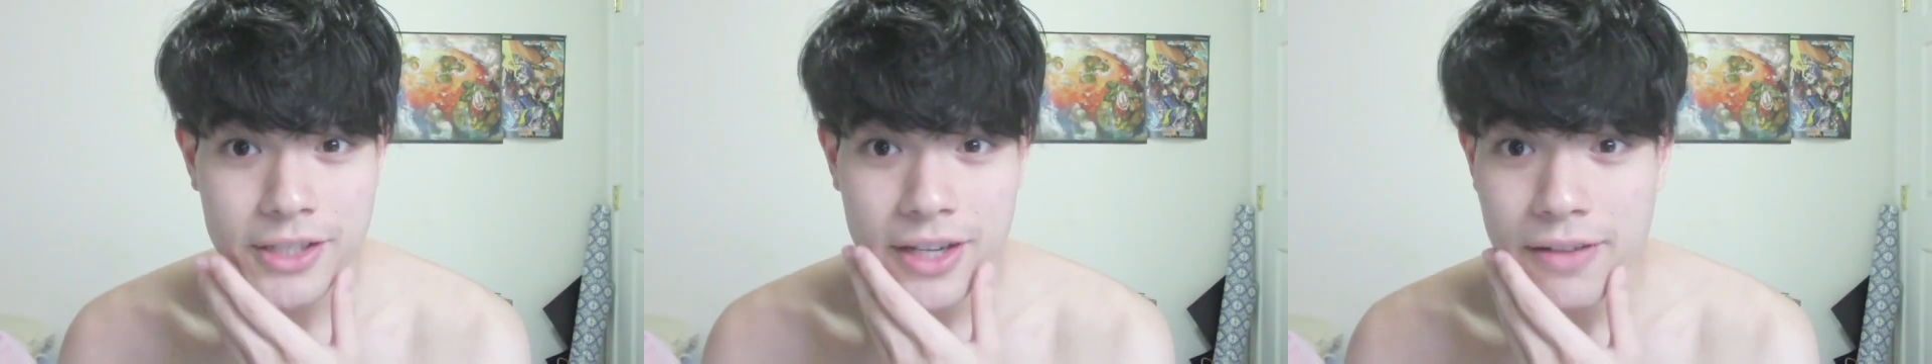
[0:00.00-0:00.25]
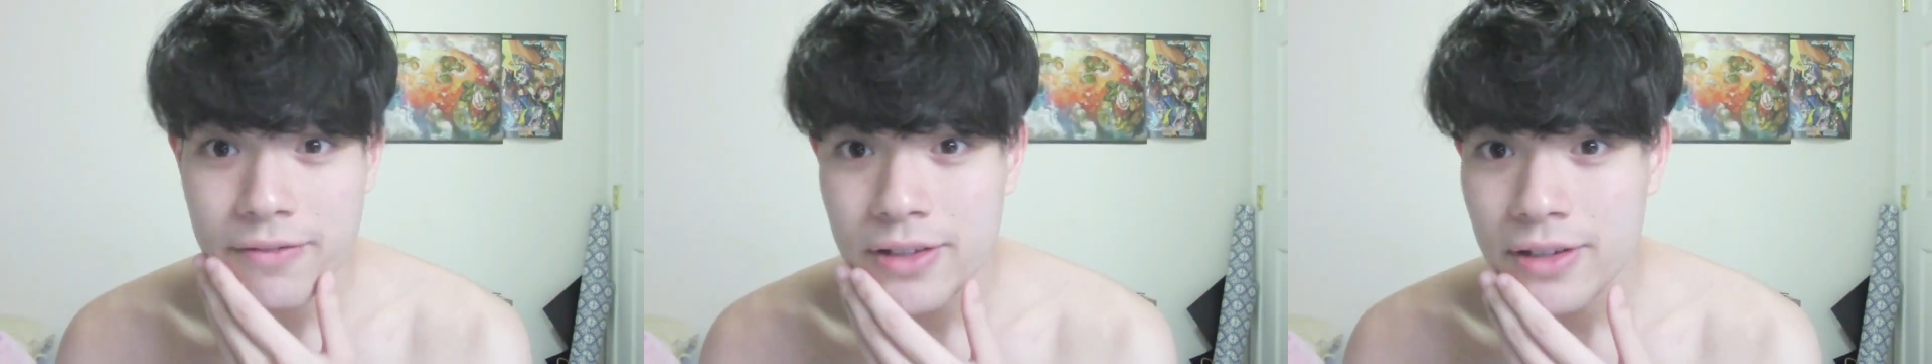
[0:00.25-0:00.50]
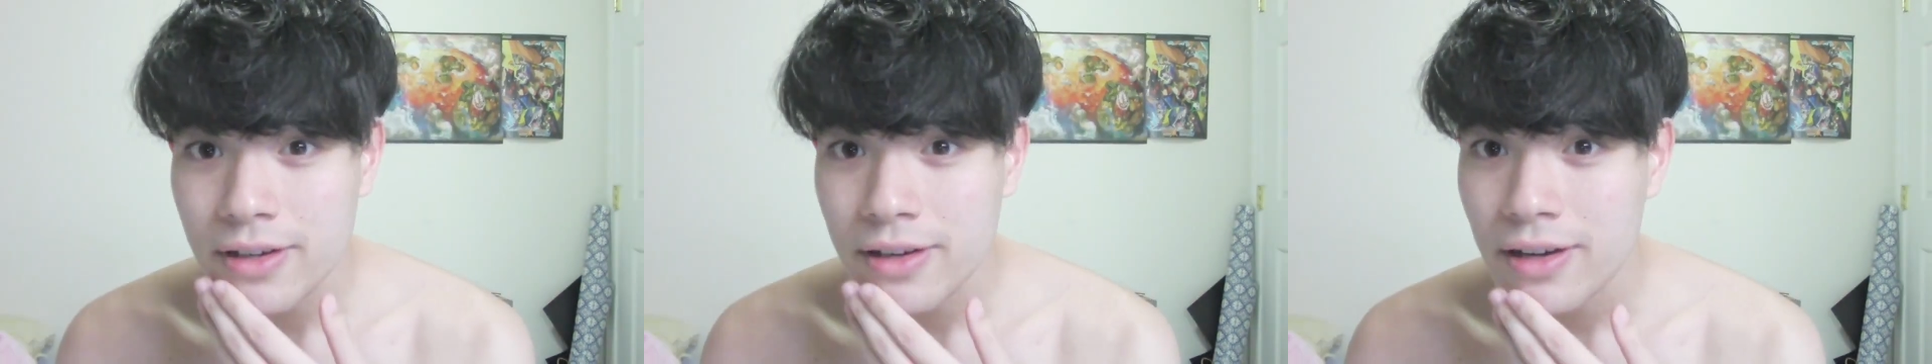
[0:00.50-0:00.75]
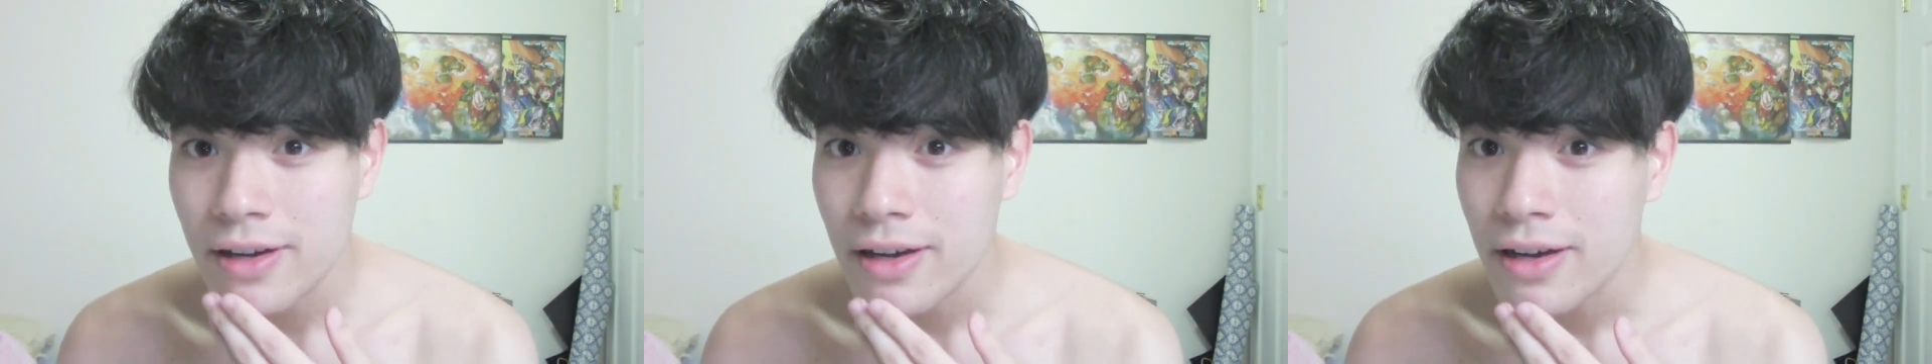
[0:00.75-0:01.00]
shaved.
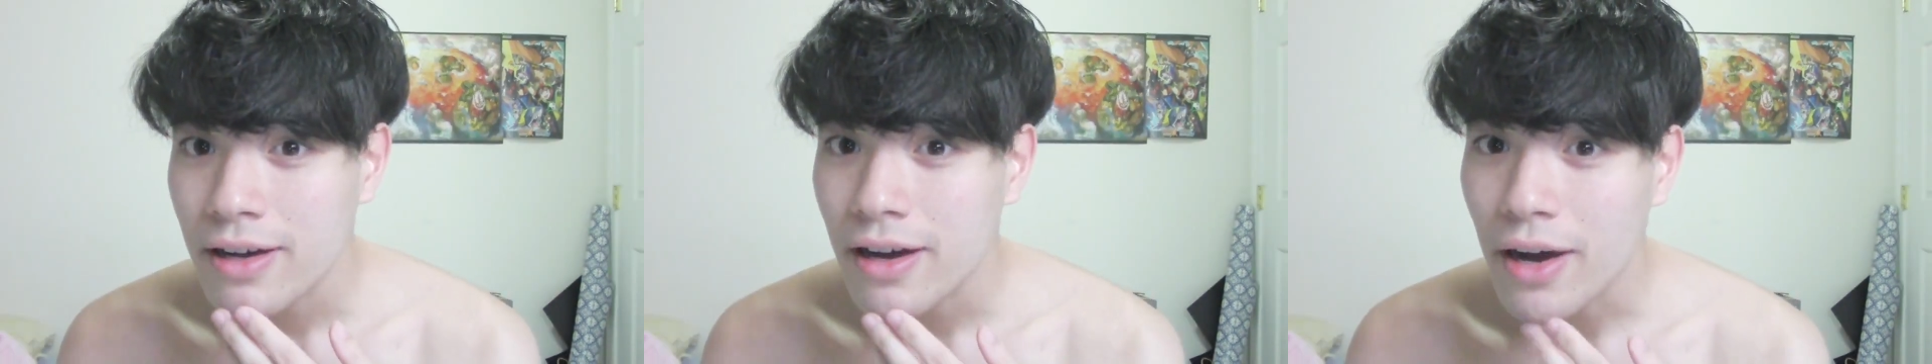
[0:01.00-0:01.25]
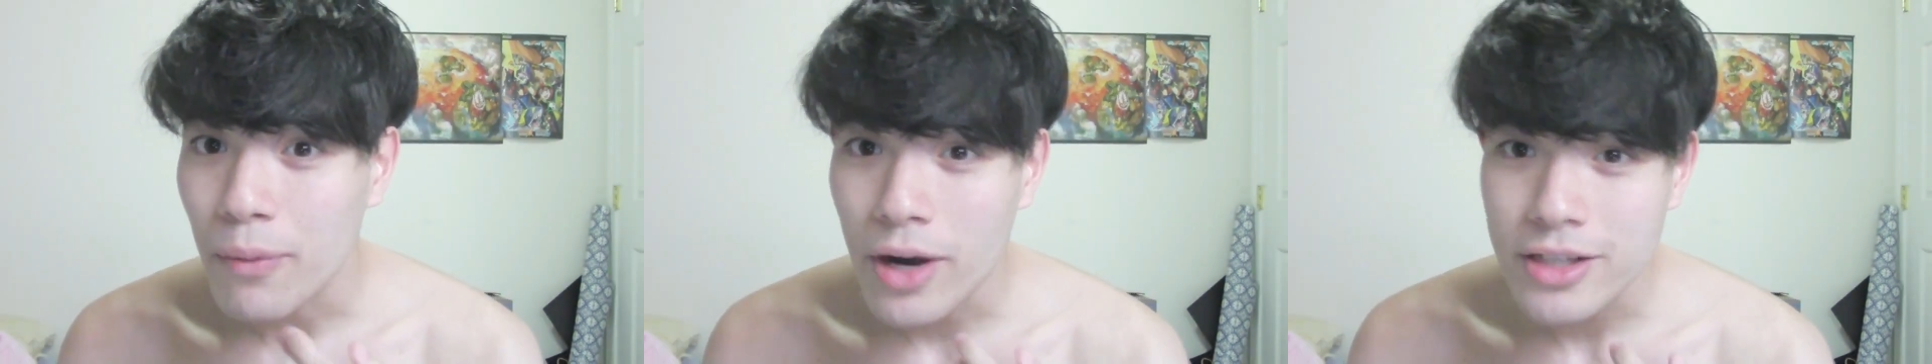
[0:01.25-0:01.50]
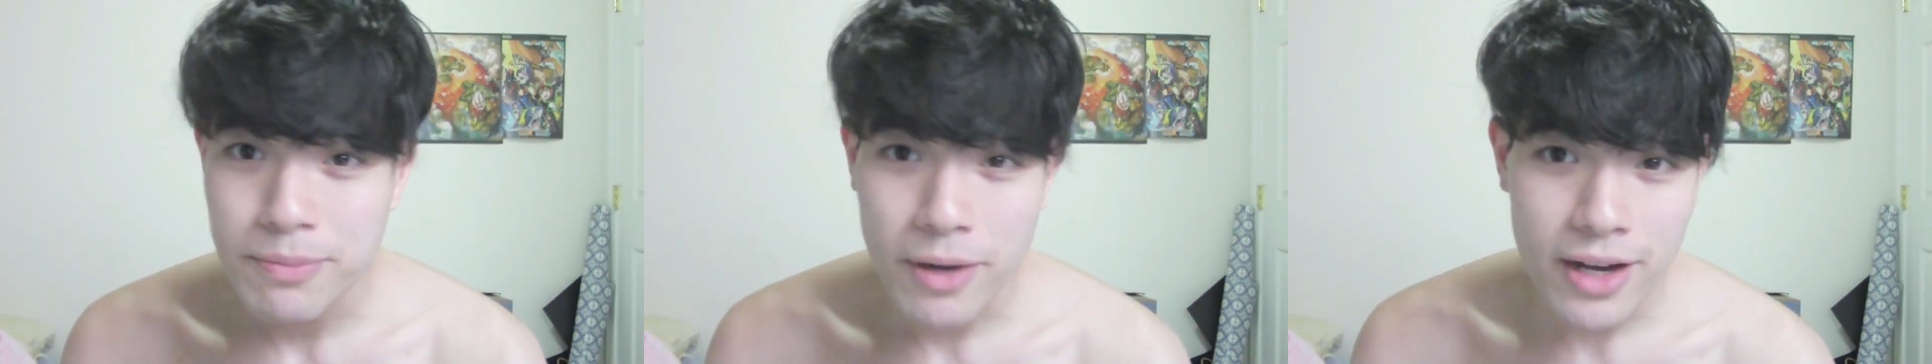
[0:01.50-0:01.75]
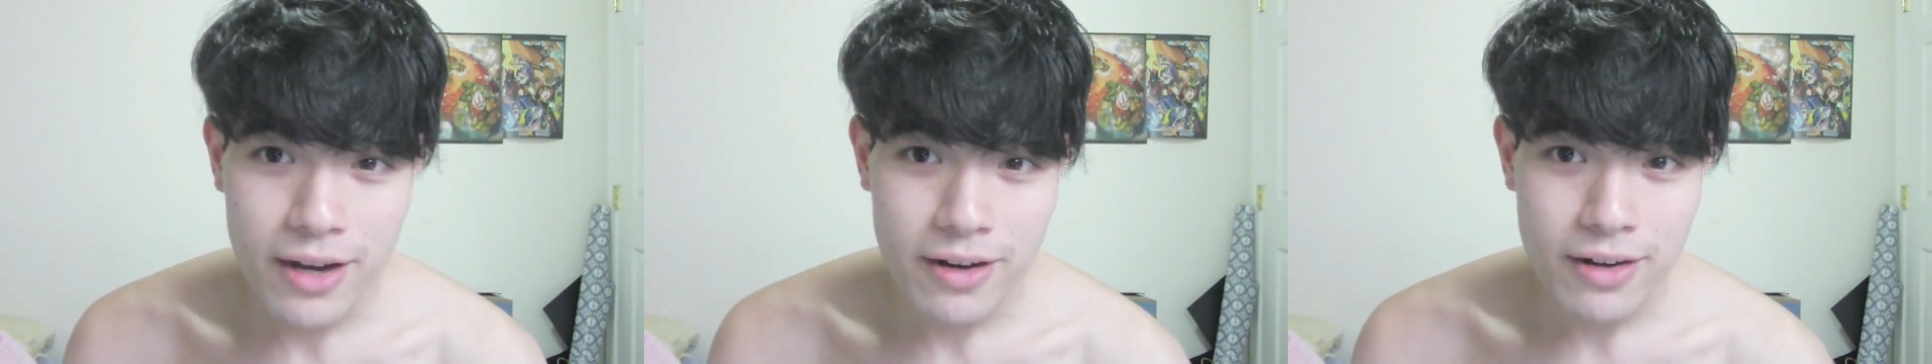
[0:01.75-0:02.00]
I washed my
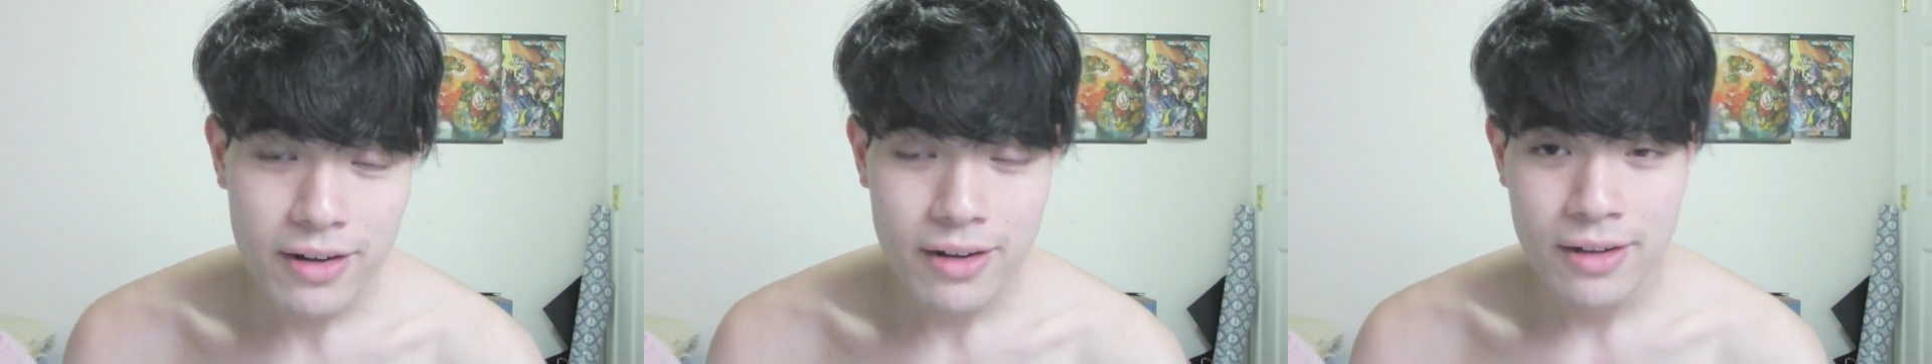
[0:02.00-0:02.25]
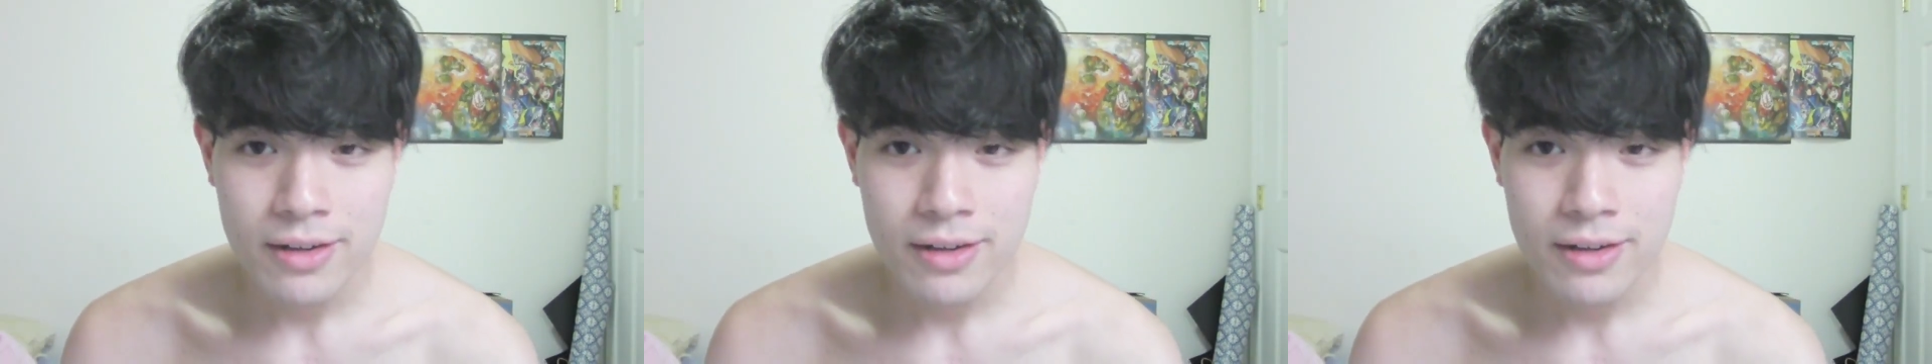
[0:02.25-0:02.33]
hair.